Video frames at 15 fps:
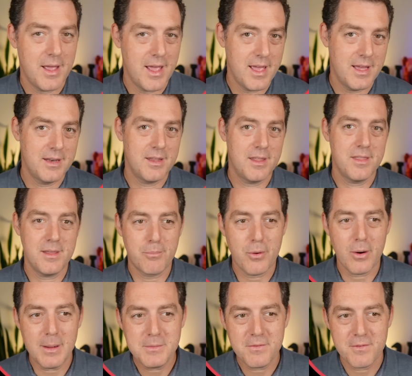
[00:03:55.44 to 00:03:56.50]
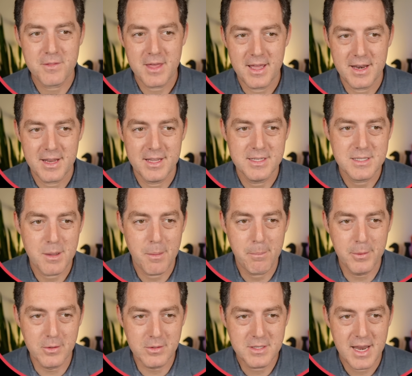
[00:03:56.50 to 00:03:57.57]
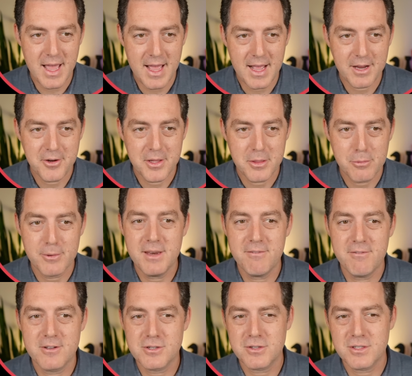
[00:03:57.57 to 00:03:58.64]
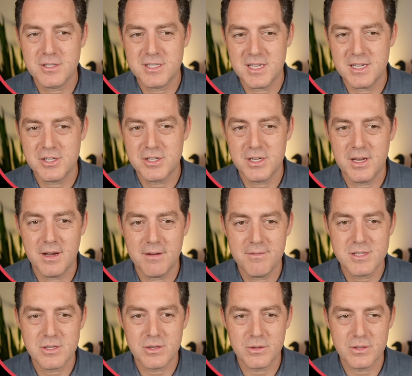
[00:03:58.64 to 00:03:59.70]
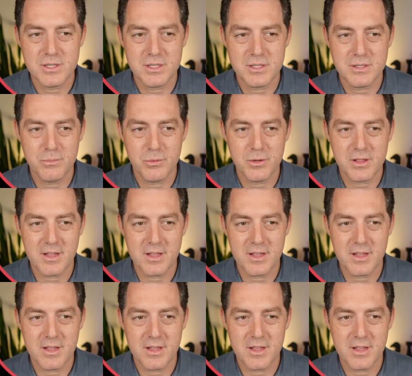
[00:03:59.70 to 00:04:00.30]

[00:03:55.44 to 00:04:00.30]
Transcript: And the prompt for that is build an accurate three D visualization of the solar system with